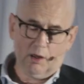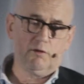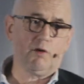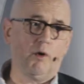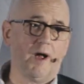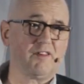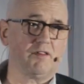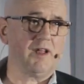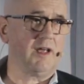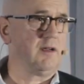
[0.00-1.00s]
So as I
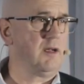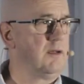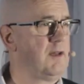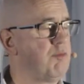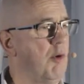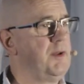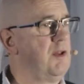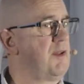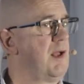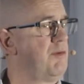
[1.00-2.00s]
said, this won't be the
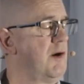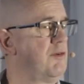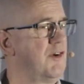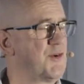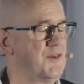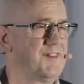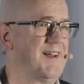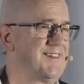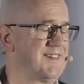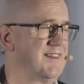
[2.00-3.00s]
same for every
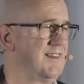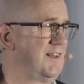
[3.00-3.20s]
organization.